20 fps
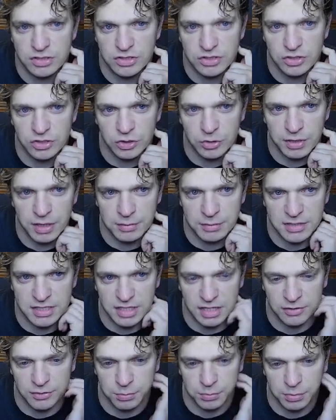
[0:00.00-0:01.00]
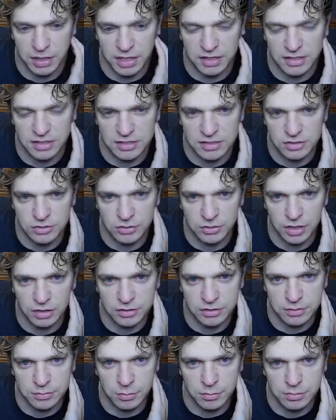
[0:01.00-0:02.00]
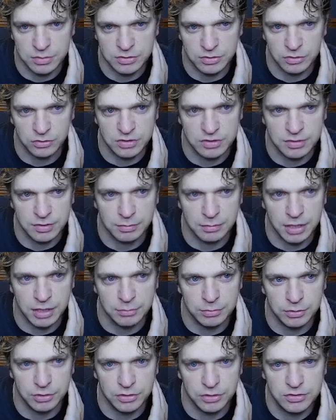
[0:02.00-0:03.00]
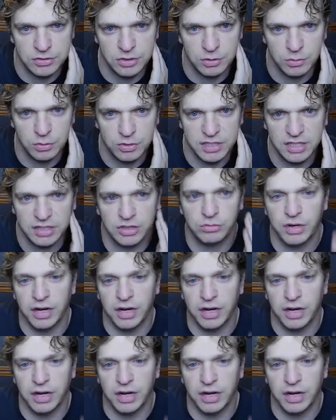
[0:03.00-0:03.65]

But that being said, if you're playing these 2 colors, I'm almost certainly still playing blue. So we'll take the rare